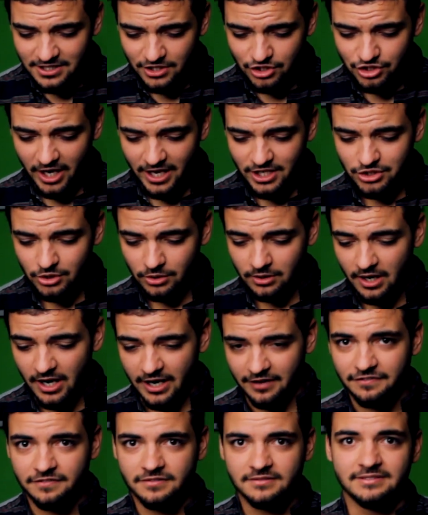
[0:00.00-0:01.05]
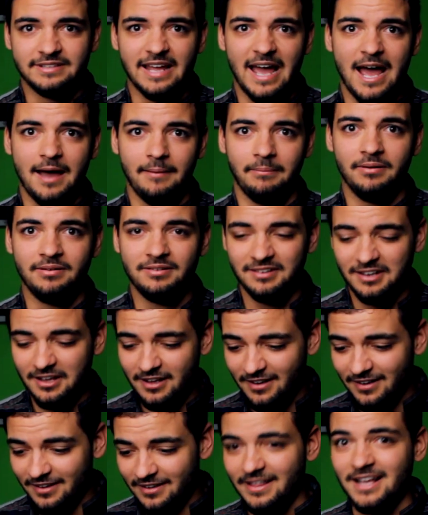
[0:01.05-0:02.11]
it changed your life? Damn,
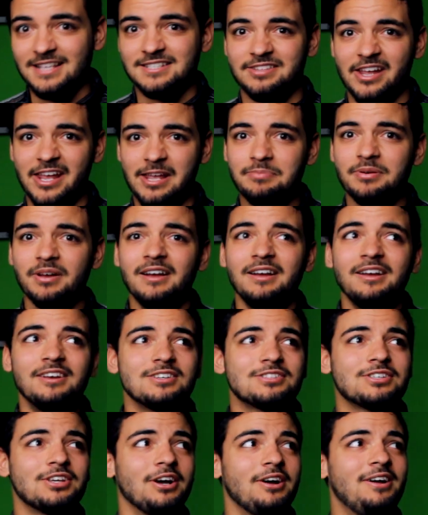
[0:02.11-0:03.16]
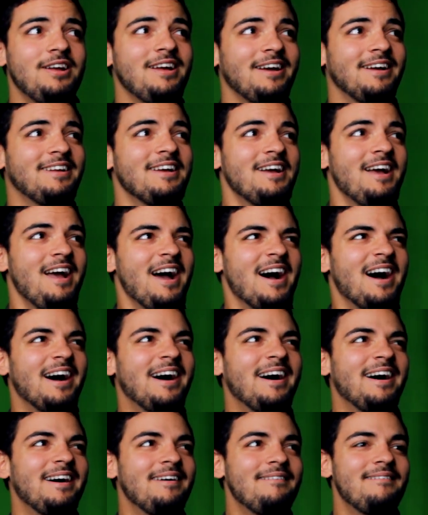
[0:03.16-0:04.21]
that's deep. So
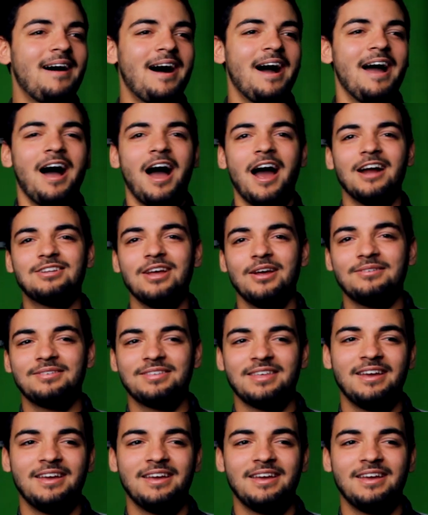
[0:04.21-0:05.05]
I don't,